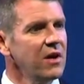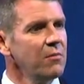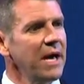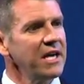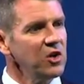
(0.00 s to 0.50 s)

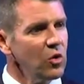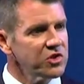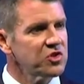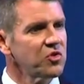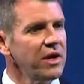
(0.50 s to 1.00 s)
making your
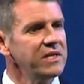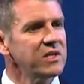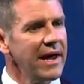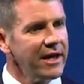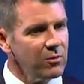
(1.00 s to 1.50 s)
streets
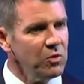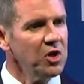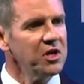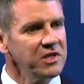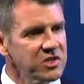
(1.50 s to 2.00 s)
and
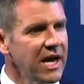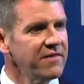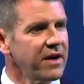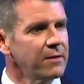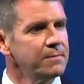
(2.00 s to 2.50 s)
community safer.